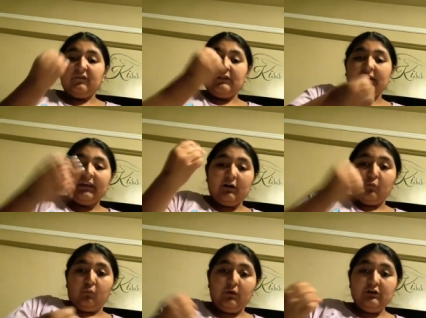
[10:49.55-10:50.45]
like a
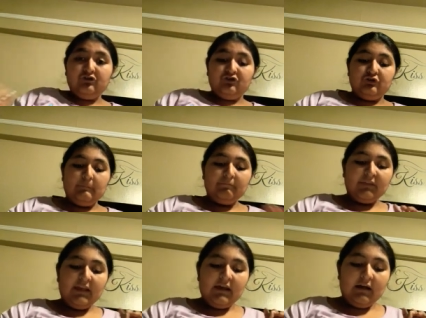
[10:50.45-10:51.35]
rush,
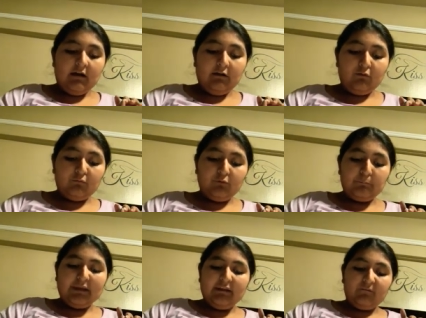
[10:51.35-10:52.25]
I'll
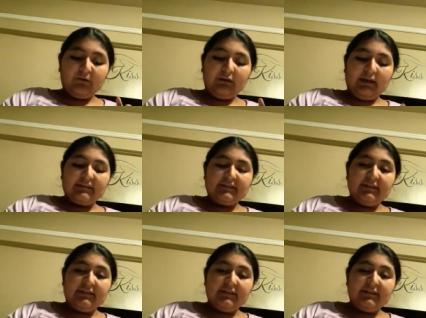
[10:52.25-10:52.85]
repeat it for you guys.